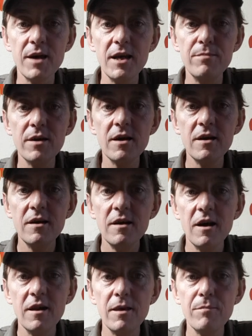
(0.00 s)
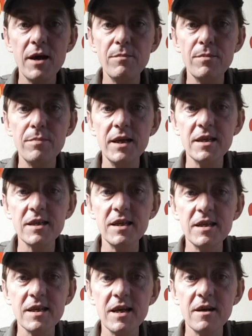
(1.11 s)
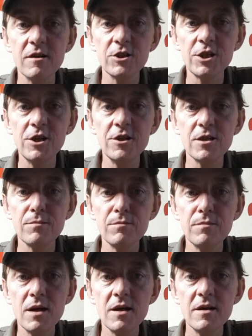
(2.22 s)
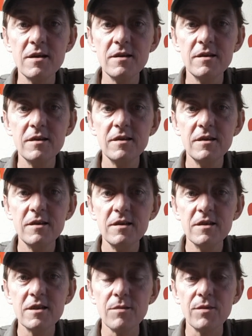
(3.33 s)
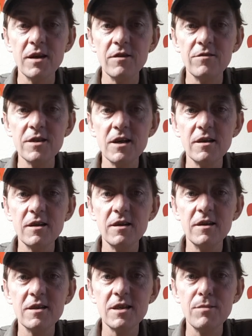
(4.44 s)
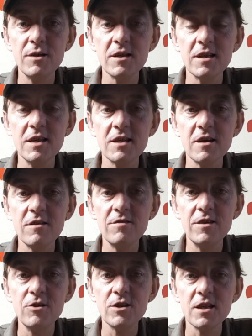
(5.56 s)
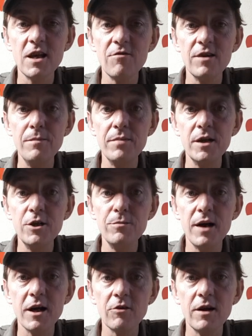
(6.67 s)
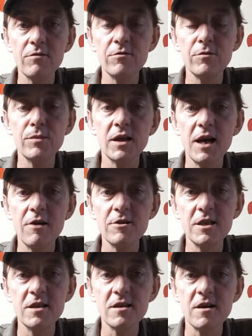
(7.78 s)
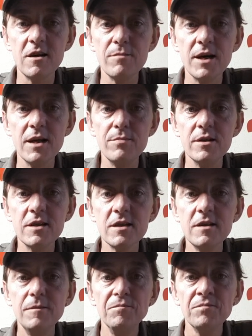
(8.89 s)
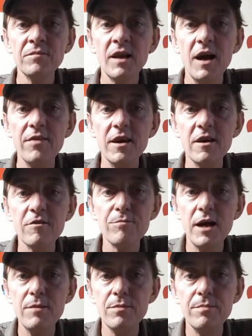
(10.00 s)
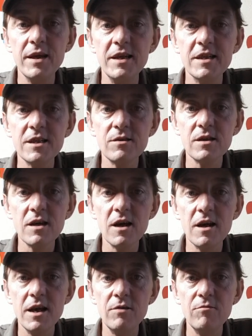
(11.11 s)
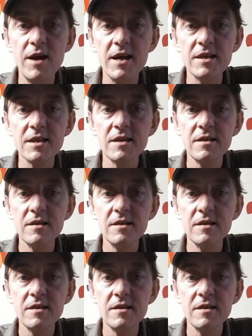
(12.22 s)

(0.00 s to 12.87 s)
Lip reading: paper, and then paper piece these in, I'll show you some something I've done similar to this. I've used a lovely blue background from the Clarity Designer papers, and then I've paper pieced in red